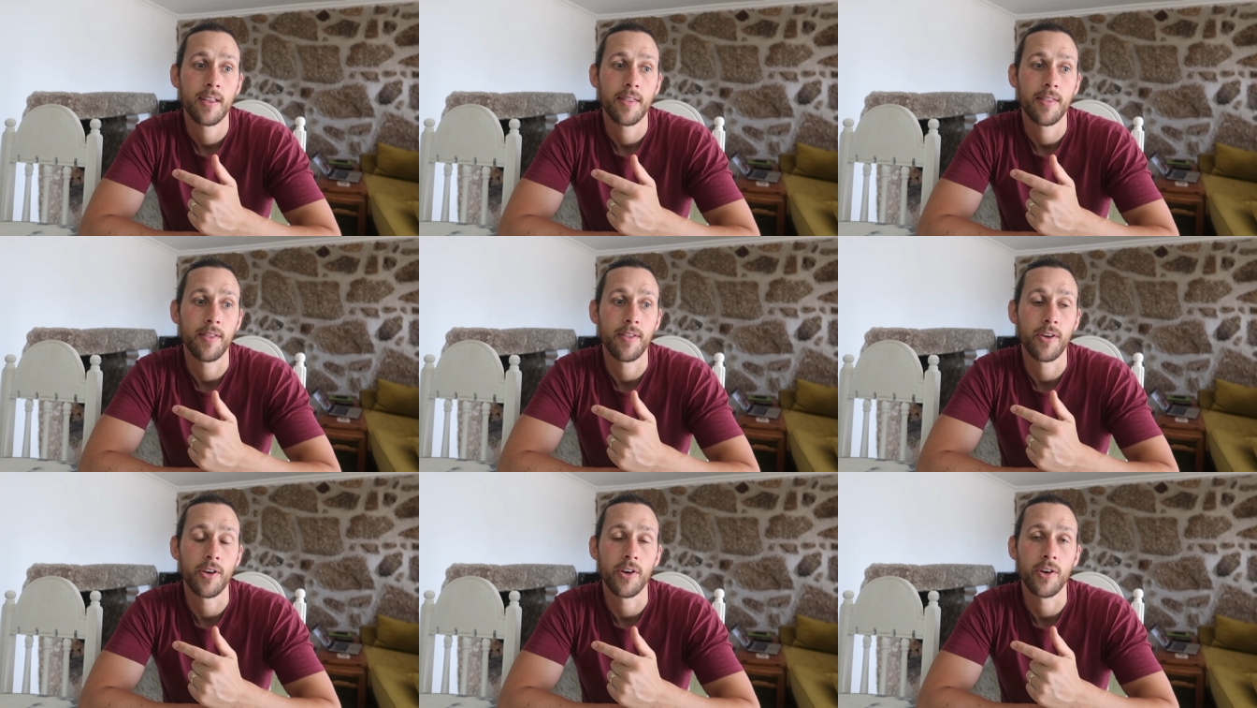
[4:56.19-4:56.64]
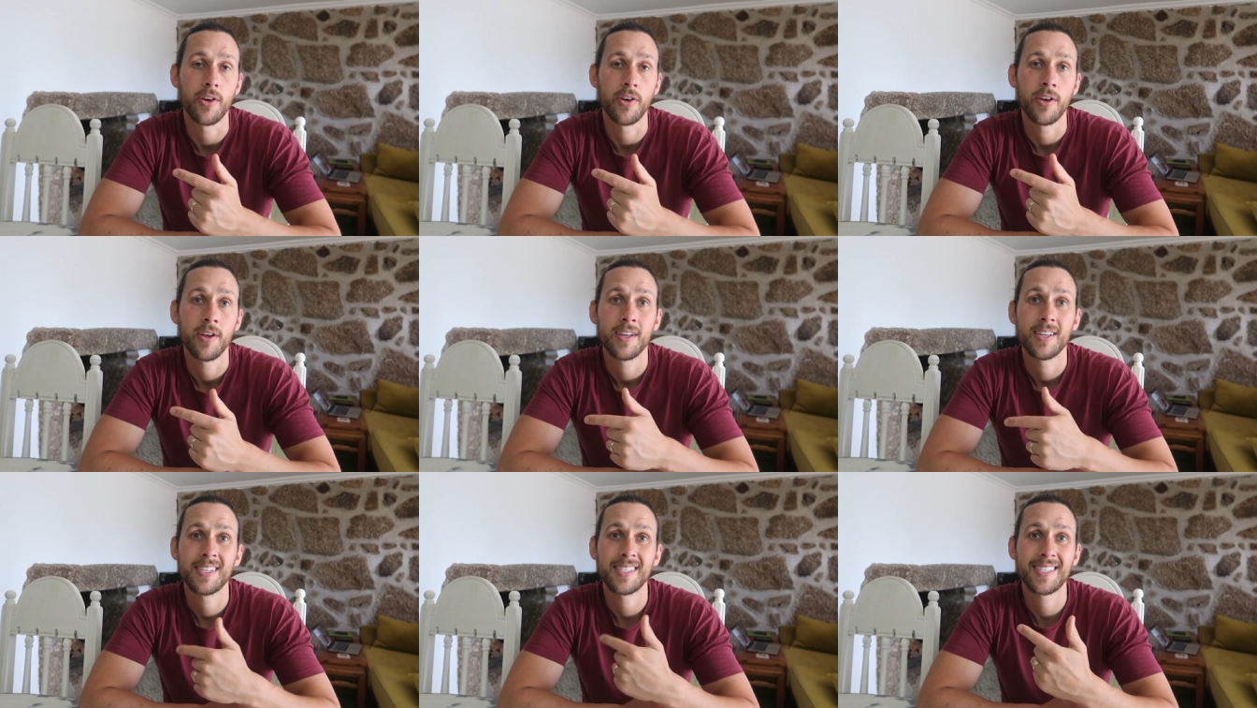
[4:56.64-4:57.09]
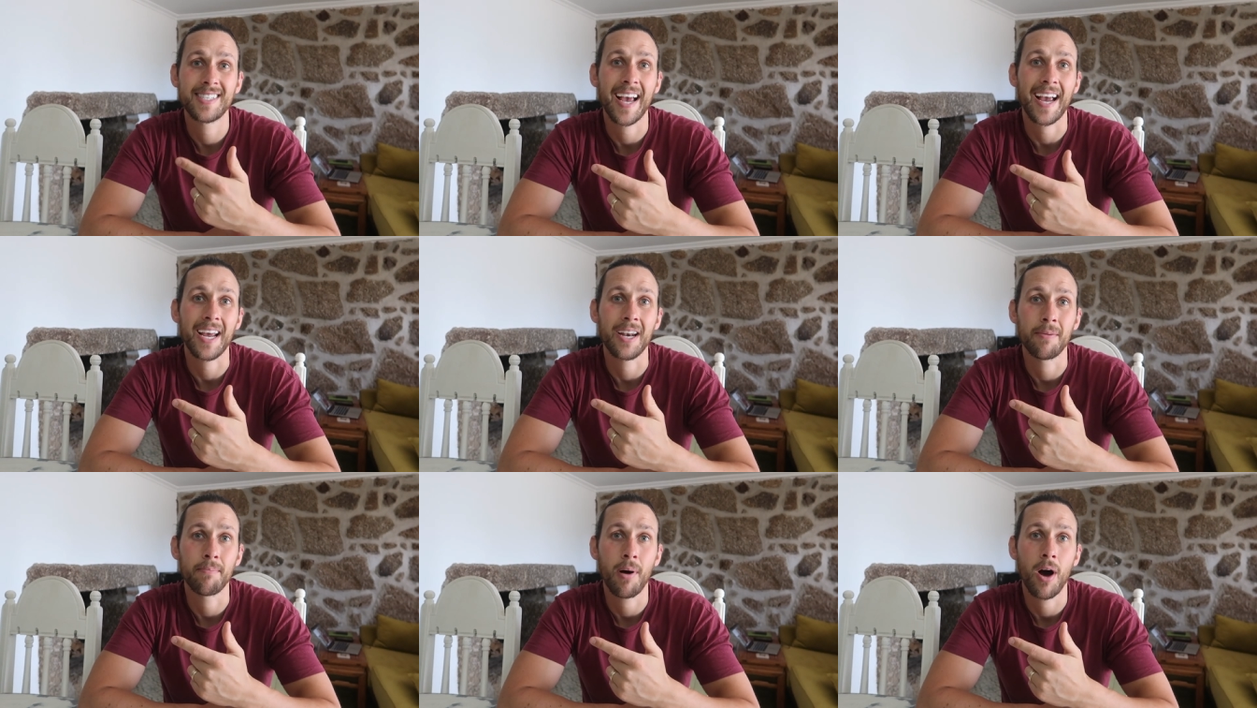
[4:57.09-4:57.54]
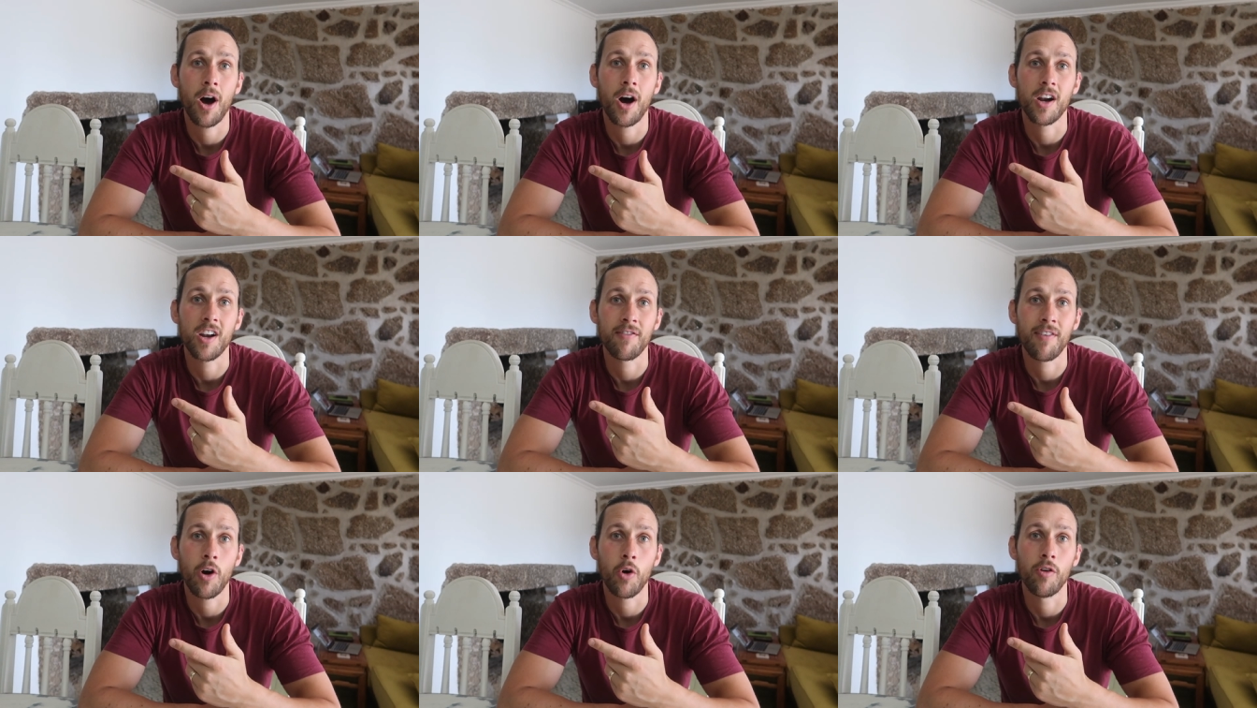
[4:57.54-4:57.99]
the second
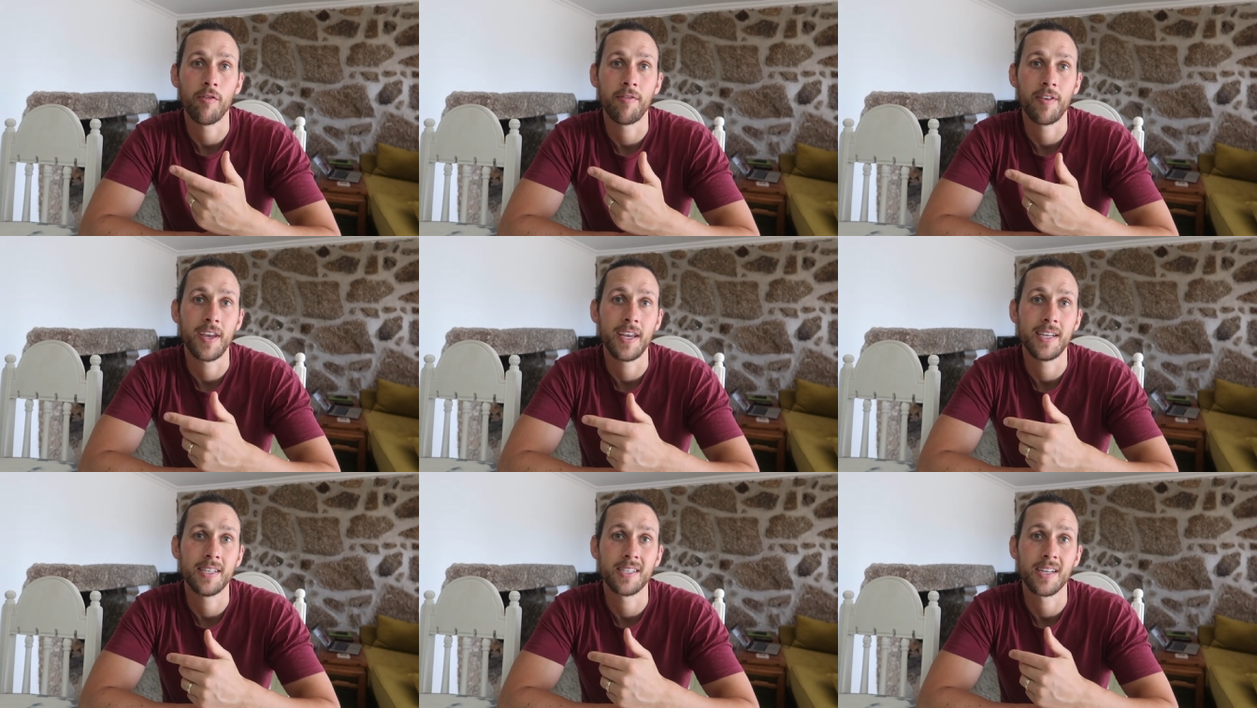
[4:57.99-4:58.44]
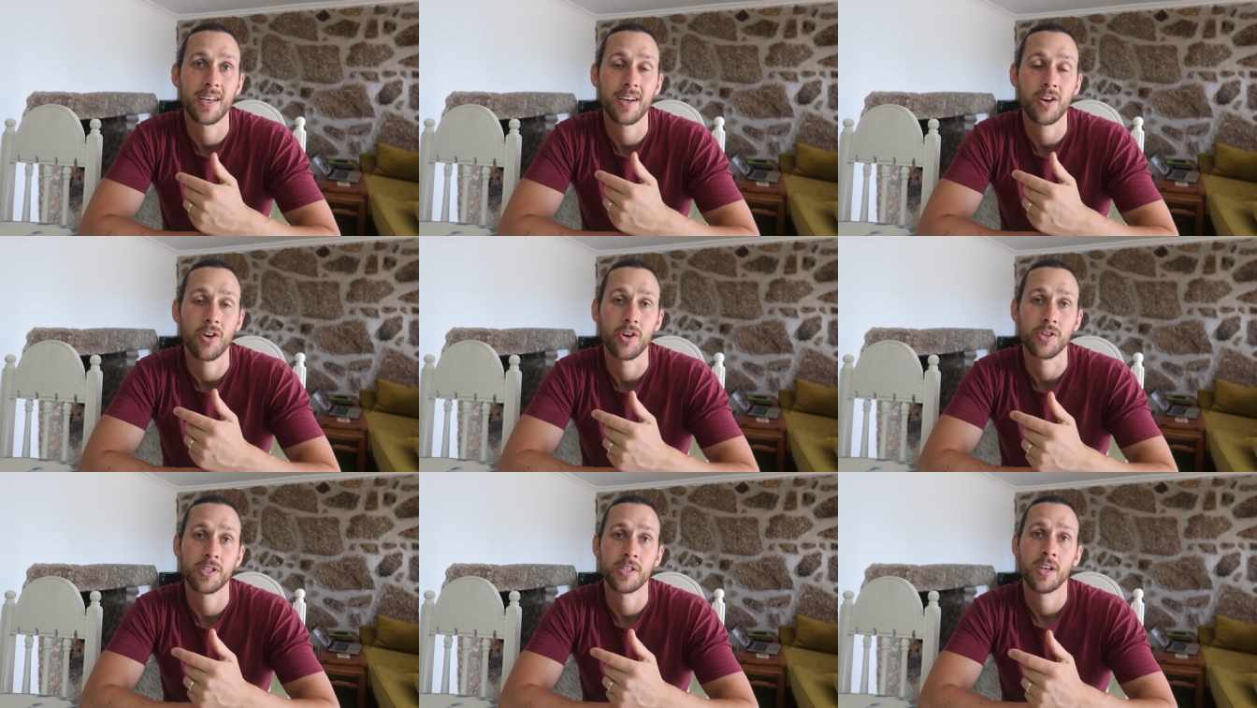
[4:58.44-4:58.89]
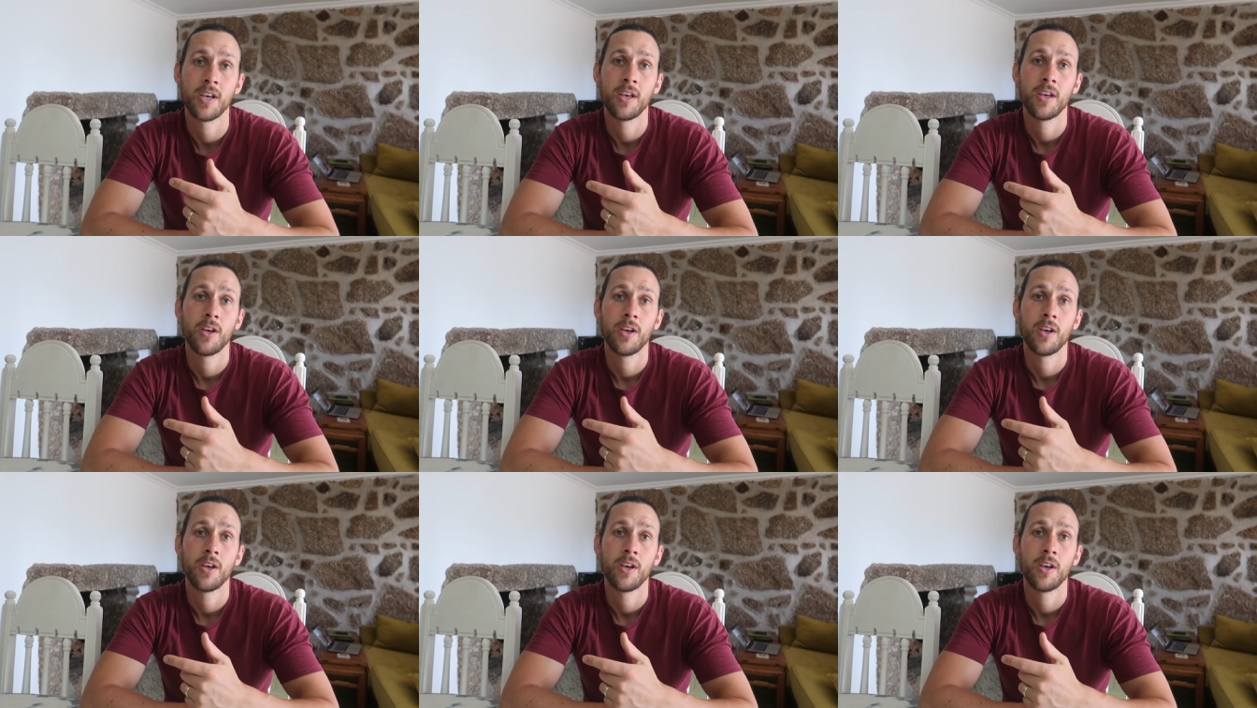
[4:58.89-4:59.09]
part of our visa, because